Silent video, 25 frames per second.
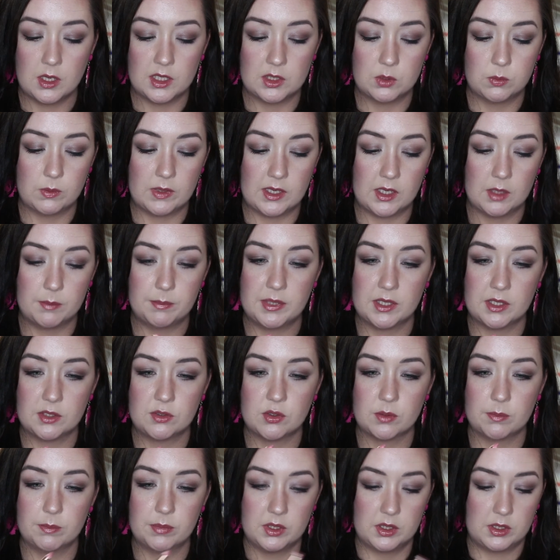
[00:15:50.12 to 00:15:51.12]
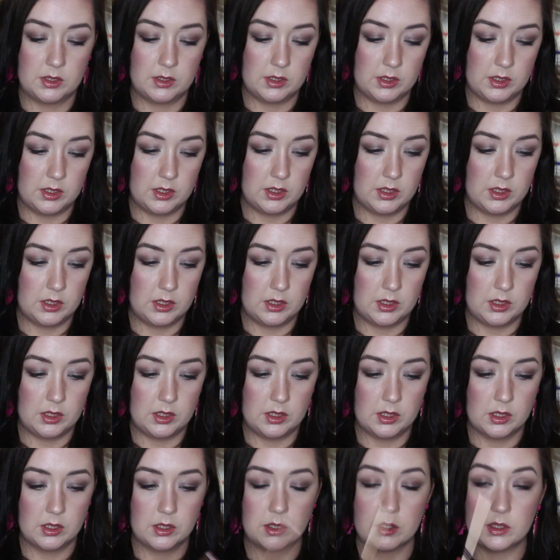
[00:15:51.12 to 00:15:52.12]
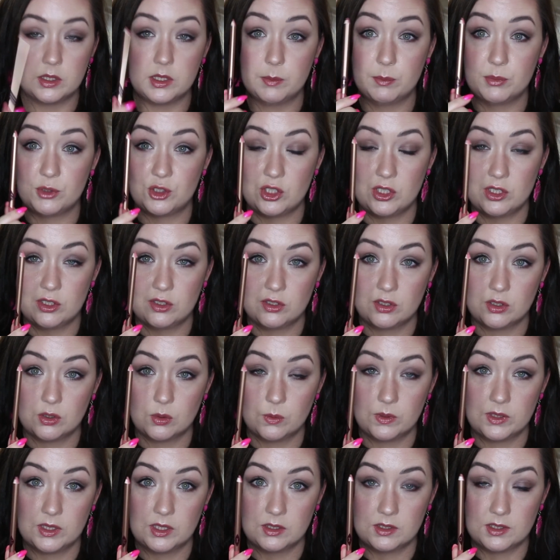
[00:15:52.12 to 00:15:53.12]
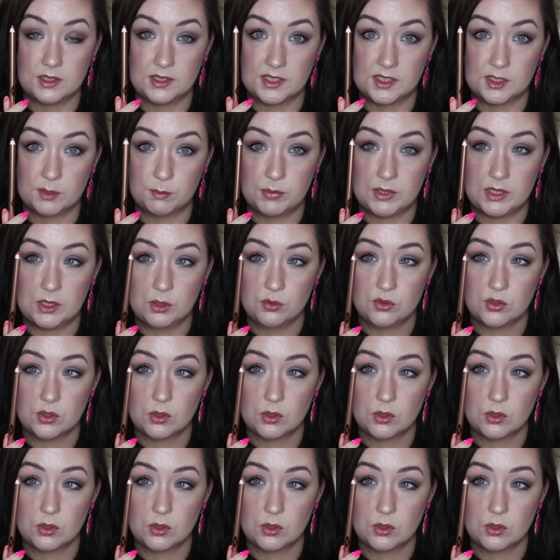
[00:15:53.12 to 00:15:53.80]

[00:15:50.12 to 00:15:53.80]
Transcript: as well. I picked up the lip cheat to go with it. This is Pillow